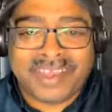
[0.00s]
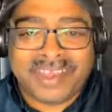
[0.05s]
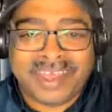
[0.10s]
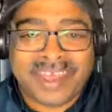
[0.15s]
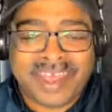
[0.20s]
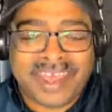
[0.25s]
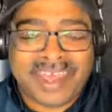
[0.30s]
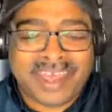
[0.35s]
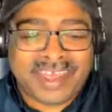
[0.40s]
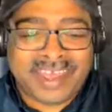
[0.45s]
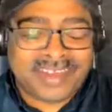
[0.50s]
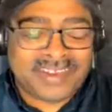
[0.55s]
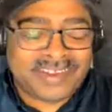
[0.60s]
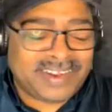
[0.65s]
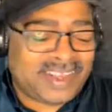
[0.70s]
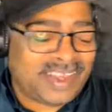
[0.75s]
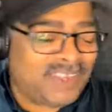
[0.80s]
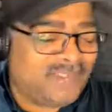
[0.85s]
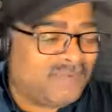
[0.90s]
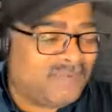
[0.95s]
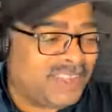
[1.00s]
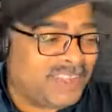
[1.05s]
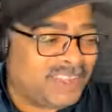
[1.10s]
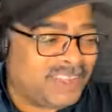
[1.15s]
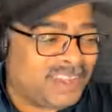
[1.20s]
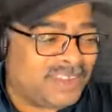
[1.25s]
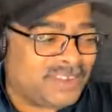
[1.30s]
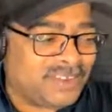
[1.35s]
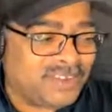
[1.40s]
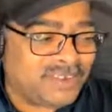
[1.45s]
The gas,
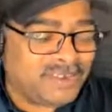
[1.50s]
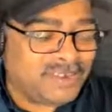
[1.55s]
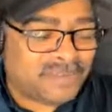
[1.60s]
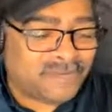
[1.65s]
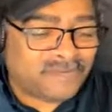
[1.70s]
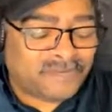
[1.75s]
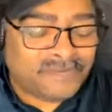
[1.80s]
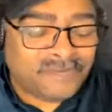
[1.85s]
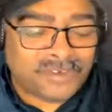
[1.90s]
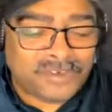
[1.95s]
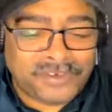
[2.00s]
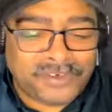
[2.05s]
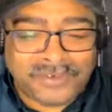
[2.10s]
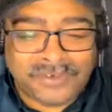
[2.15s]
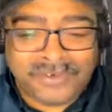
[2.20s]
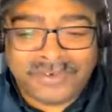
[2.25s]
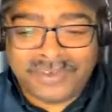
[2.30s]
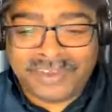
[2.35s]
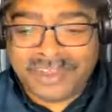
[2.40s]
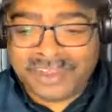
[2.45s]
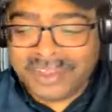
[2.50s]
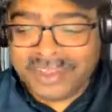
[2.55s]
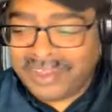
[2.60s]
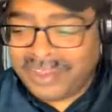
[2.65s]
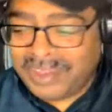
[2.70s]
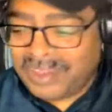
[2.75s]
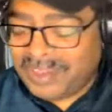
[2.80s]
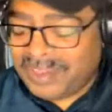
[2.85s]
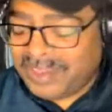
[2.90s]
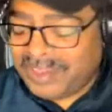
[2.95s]
everything's going up. Food.
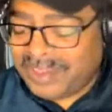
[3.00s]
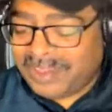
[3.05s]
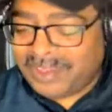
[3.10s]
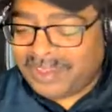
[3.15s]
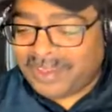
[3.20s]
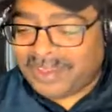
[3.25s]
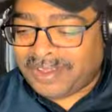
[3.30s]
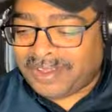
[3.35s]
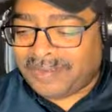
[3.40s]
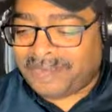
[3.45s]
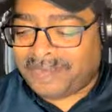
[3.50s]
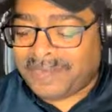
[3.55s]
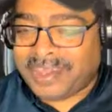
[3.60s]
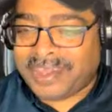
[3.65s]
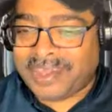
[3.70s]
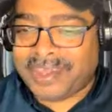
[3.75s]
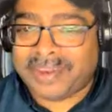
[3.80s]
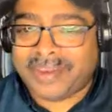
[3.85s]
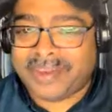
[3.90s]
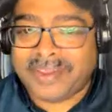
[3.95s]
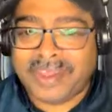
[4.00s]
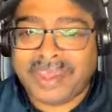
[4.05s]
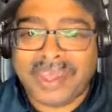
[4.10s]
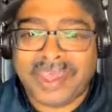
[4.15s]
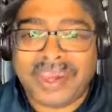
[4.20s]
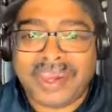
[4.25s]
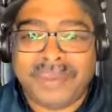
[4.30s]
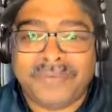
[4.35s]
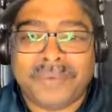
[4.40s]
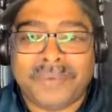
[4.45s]
Oh man,
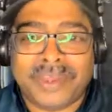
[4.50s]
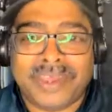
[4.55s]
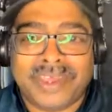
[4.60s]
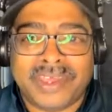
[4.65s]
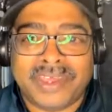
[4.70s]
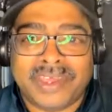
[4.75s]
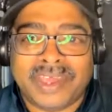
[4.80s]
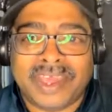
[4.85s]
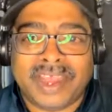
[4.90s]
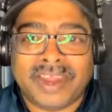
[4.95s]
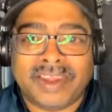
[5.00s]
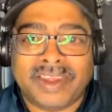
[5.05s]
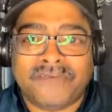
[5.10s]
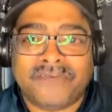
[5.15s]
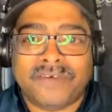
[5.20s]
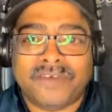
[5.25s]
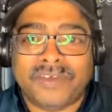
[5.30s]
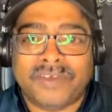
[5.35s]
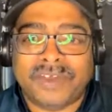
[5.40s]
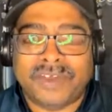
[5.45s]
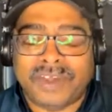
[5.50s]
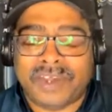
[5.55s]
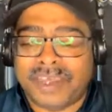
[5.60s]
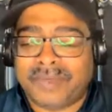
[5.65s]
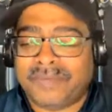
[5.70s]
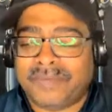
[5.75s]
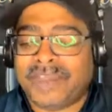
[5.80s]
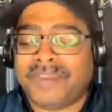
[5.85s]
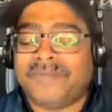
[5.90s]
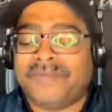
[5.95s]
anybody in California,
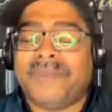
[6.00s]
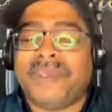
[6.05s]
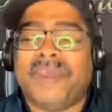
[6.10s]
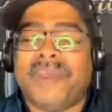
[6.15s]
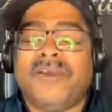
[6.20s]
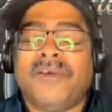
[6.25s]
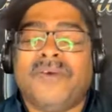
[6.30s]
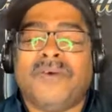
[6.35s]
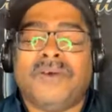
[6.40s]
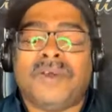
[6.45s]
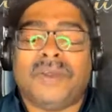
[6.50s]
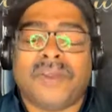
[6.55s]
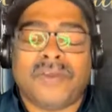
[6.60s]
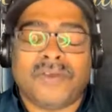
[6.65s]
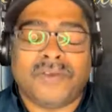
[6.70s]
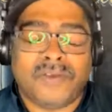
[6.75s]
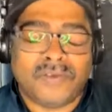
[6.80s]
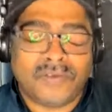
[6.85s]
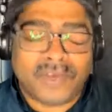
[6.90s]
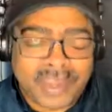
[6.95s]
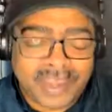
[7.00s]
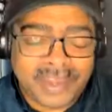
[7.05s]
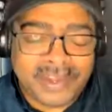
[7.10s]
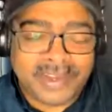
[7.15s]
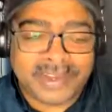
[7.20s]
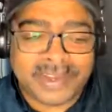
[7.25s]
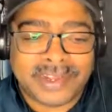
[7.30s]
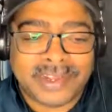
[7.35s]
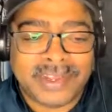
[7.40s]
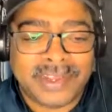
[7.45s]
they must be going
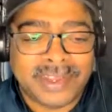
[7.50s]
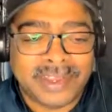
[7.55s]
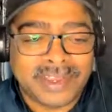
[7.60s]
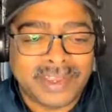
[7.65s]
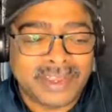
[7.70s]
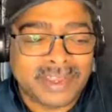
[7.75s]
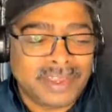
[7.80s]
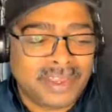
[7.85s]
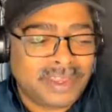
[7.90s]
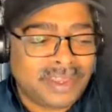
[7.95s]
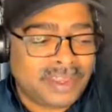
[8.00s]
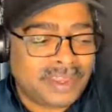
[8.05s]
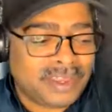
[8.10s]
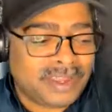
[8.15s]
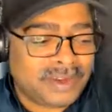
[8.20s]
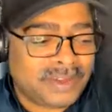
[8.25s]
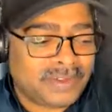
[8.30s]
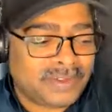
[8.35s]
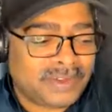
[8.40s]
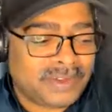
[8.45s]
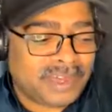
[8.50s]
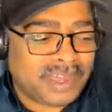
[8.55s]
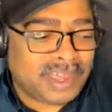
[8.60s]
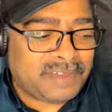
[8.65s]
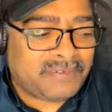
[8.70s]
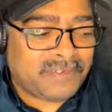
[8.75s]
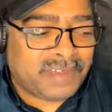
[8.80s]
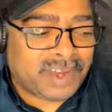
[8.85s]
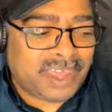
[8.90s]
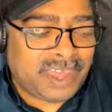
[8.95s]
crazy.
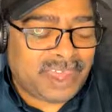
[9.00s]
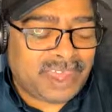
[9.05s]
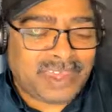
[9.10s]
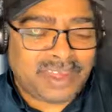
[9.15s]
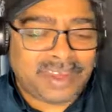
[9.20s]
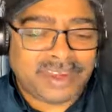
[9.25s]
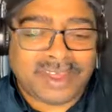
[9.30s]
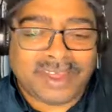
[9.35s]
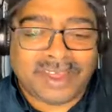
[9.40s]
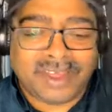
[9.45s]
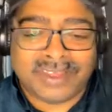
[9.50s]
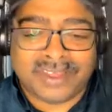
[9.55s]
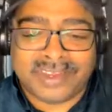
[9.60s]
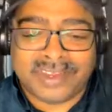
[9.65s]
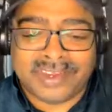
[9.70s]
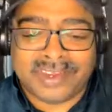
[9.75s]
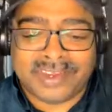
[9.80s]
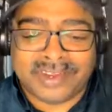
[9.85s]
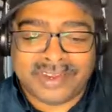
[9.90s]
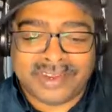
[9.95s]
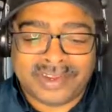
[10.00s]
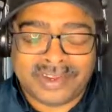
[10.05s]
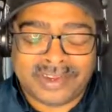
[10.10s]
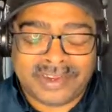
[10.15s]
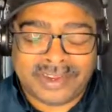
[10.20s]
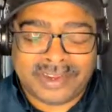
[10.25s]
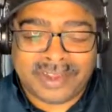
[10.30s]
$7, $8.